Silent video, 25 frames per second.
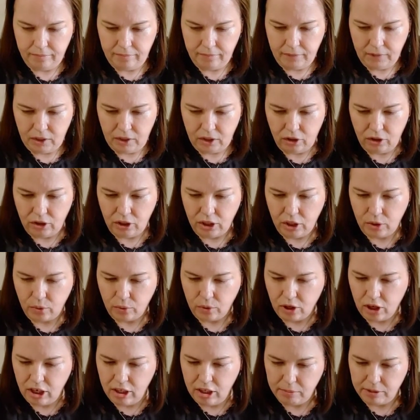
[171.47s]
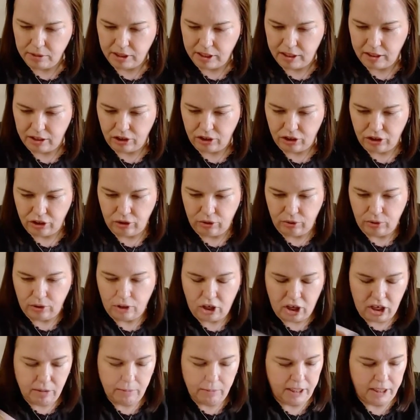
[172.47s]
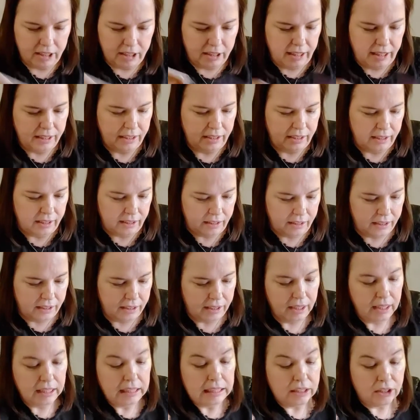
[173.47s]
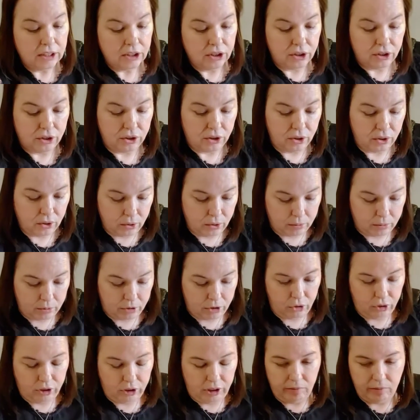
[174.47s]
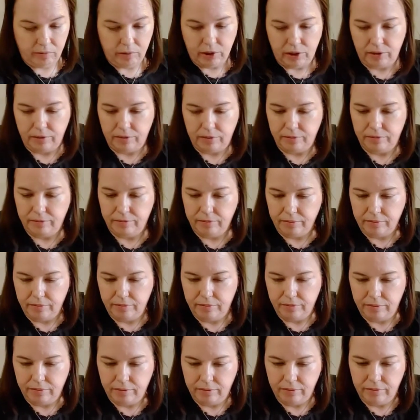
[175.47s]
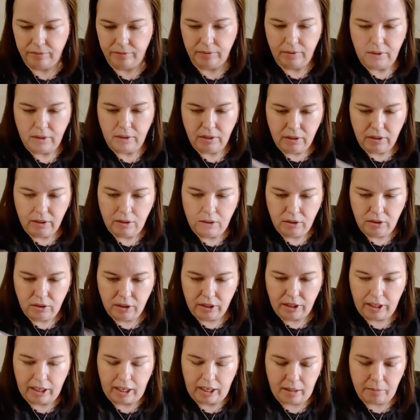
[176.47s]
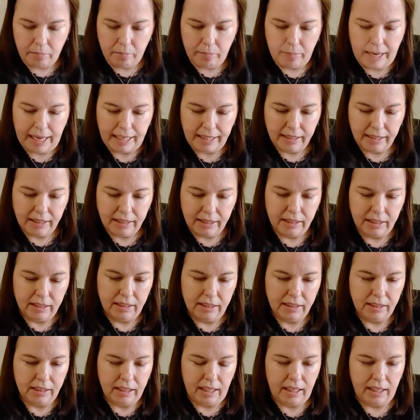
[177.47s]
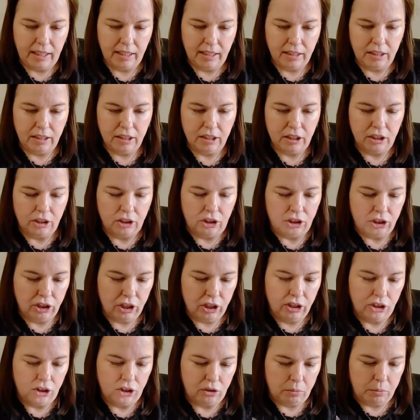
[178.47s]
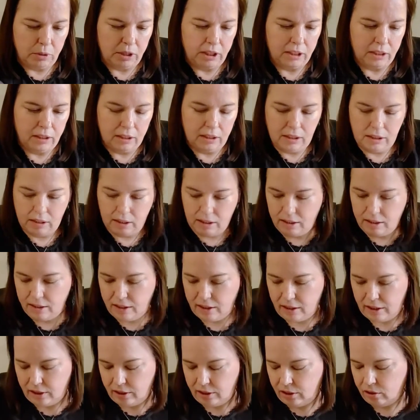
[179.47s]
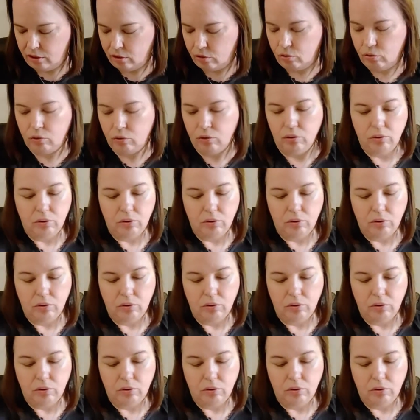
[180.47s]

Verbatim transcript: Or no, karmic issues, karmic lessons, soul retrieval. Okay, biases and judgments. Thank you.